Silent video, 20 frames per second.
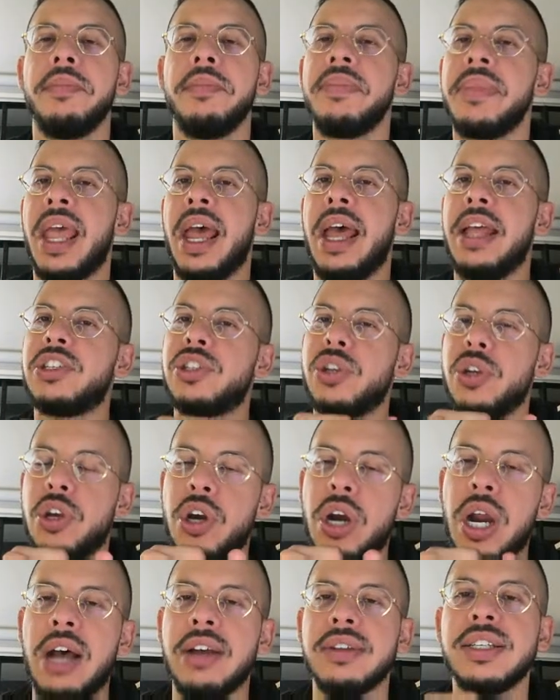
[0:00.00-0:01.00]
And so your
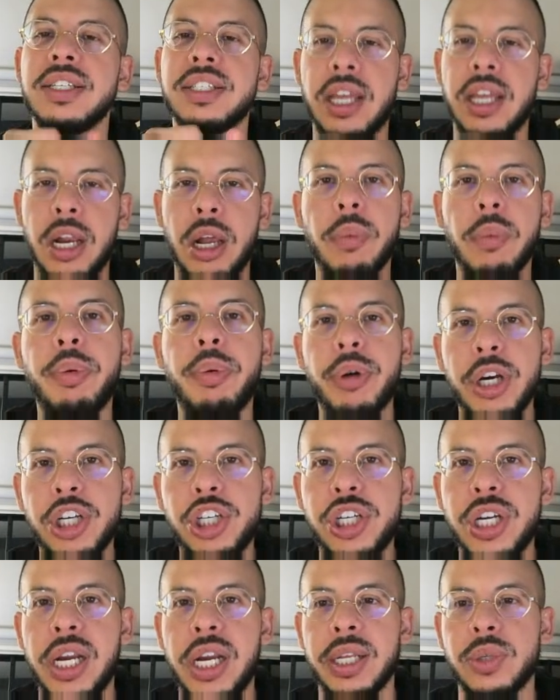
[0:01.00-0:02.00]
house is going to
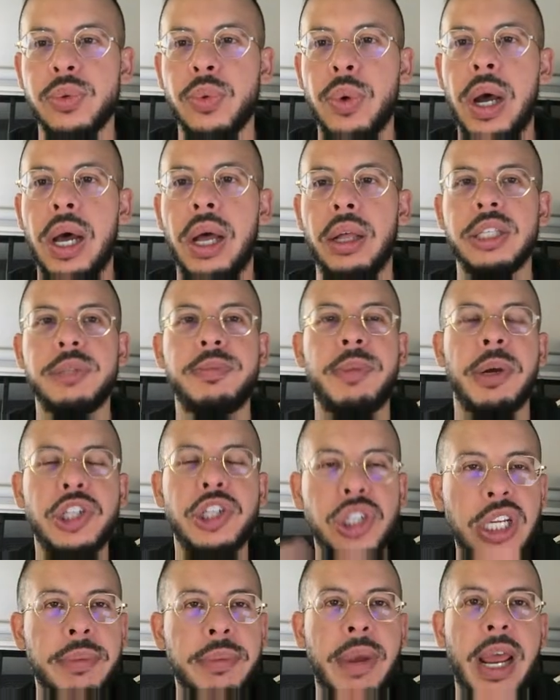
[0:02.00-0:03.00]
appreciate as well, especially
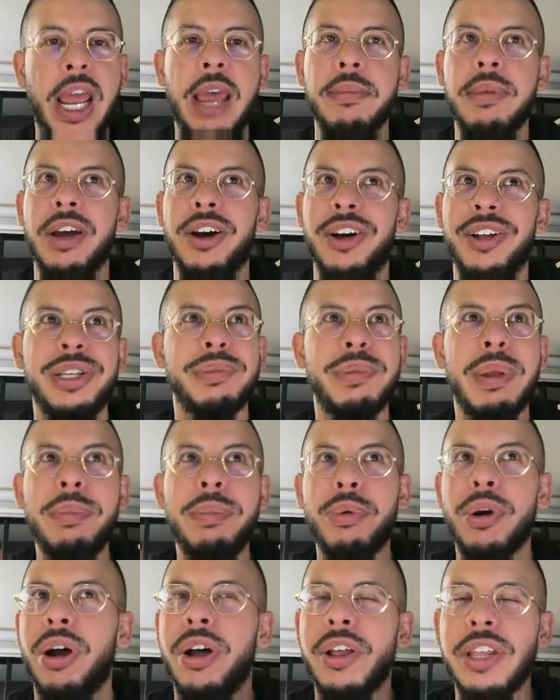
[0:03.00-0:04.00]
in Miami. All these
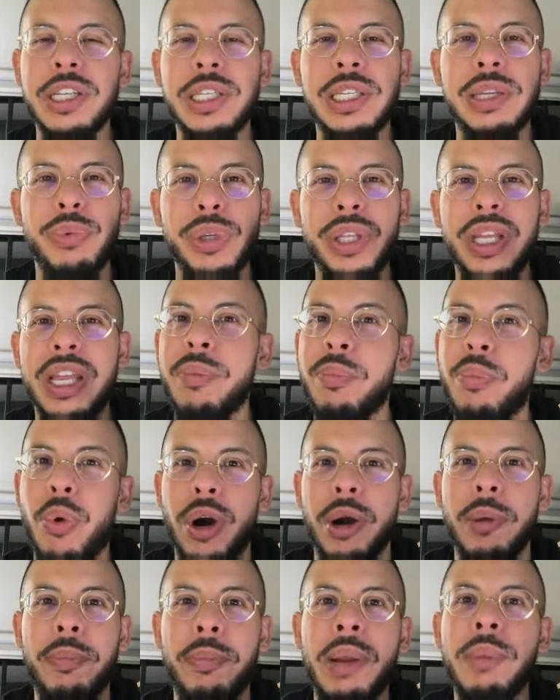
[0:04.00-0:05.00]
really important
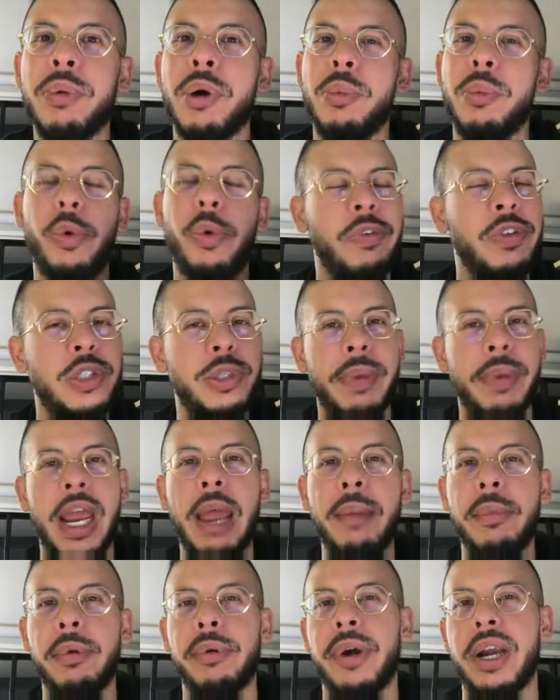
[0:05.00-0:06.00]
people are moving to Miami
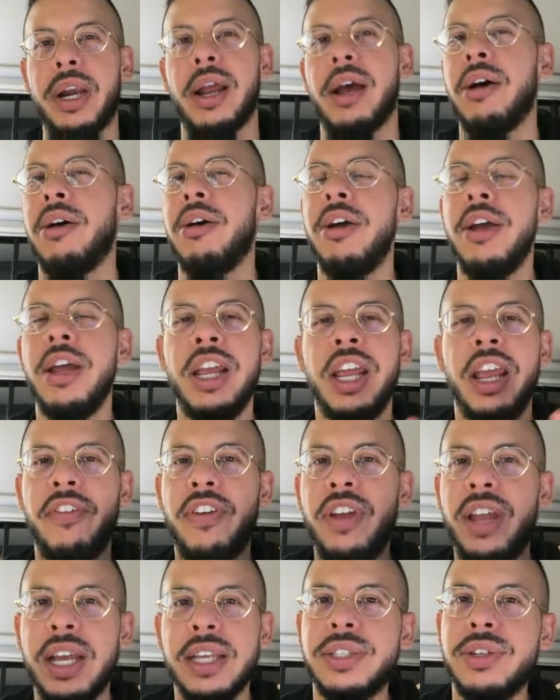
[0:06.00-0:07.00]
right now. If you
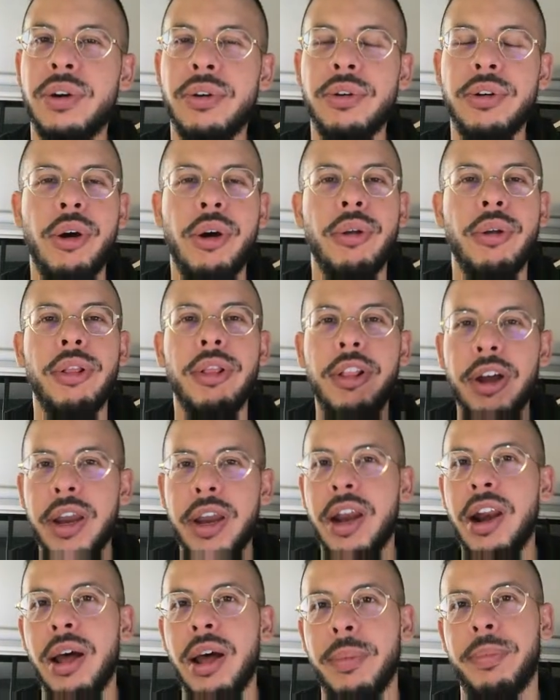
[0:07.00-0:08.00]
guys don't know, look it
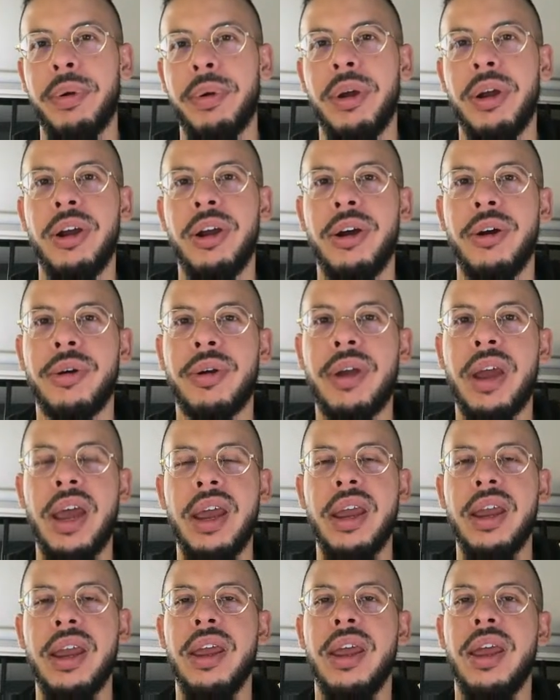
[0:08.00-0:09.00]
up, okay?
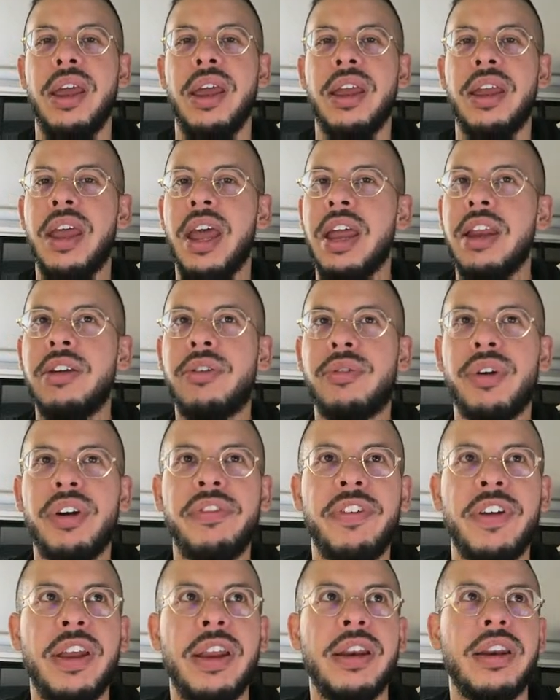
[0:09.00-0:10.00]
Ken
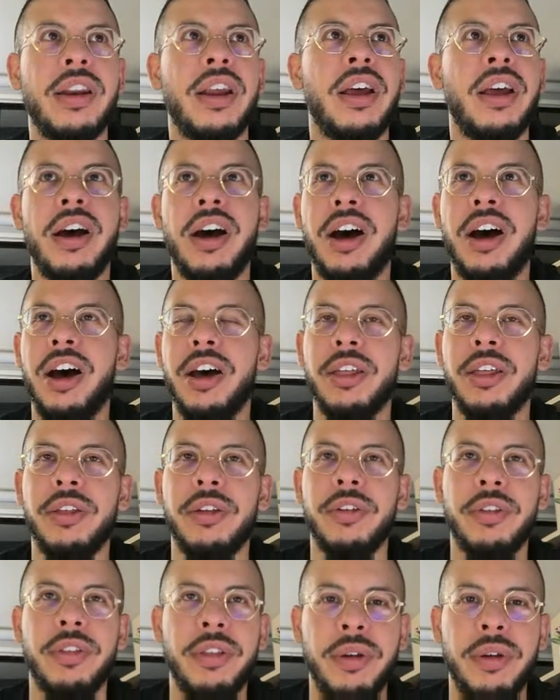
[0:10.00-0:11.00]
Griffin,
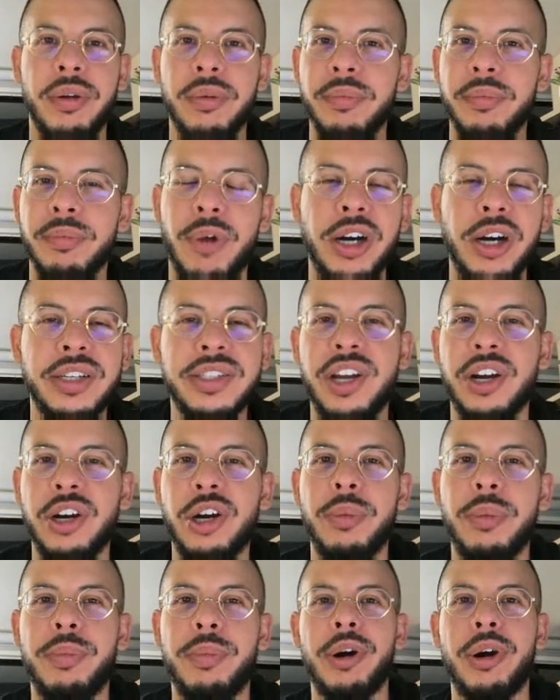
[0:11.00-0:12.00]
Mark
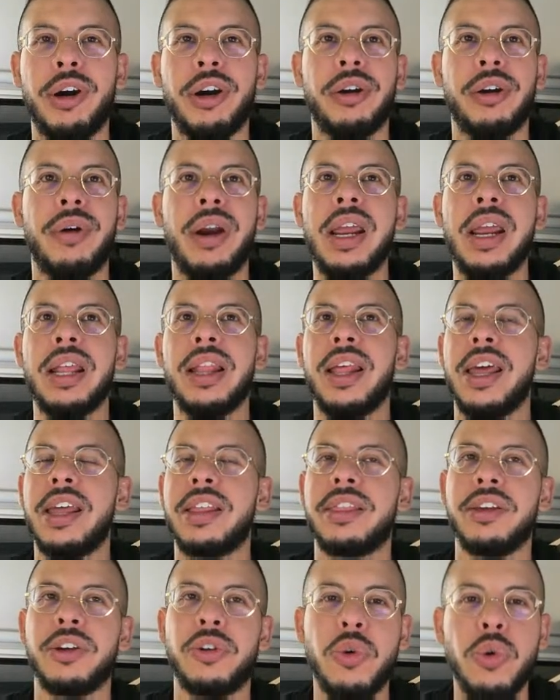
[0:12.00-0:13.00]
Zuckerberg, right? Like the
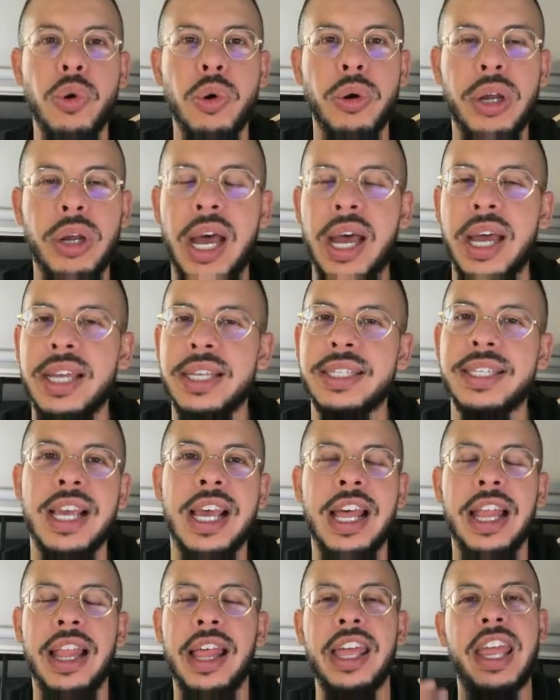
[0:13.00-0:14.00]
Google guys,
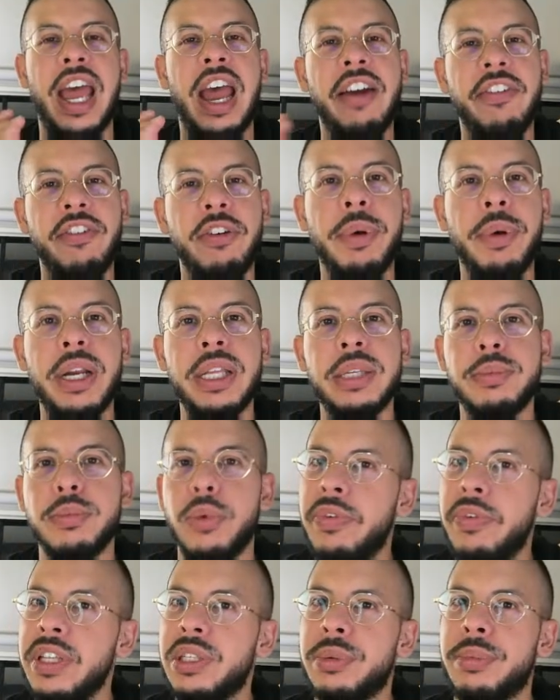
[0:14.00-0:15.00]
like everybody's moving
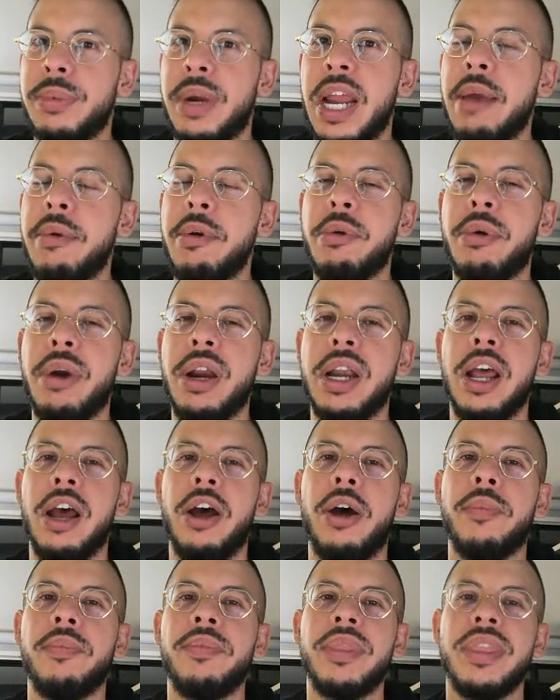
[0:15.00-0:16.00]
to Miami right now,
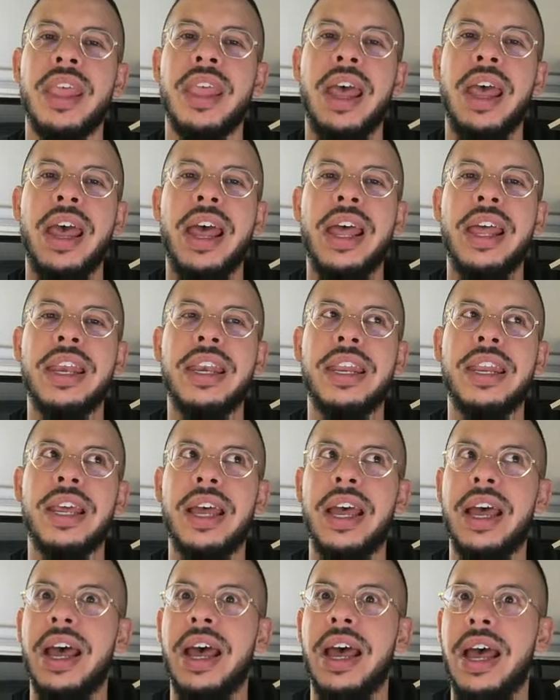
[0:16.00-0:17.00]
and
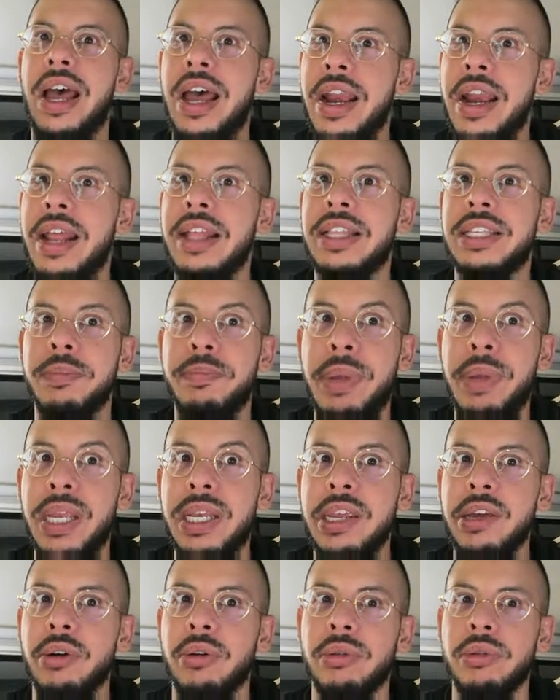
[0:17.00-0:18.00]
it's a big
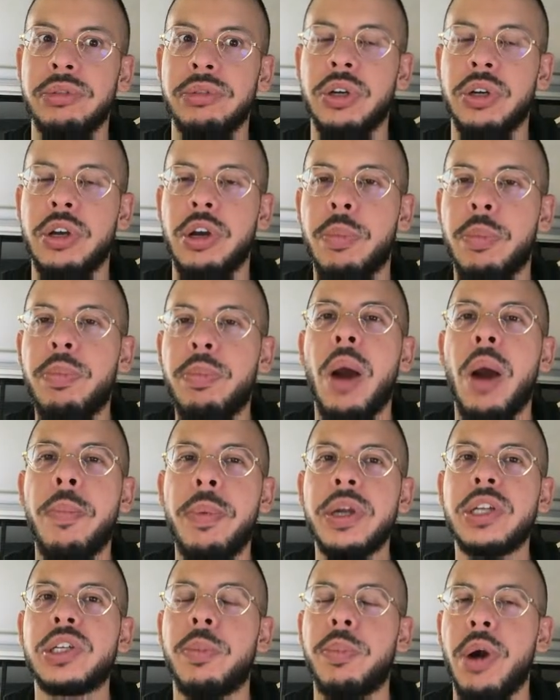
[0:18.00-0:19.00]
deal. So your properties
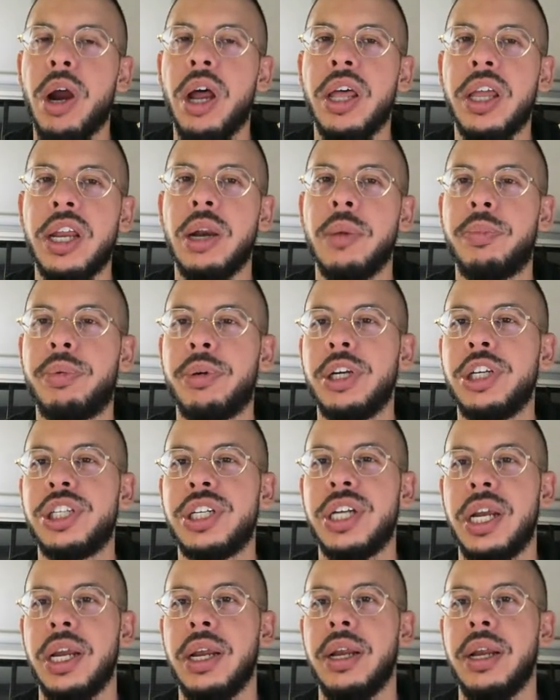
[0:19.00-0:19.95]
are probably going to appreciate.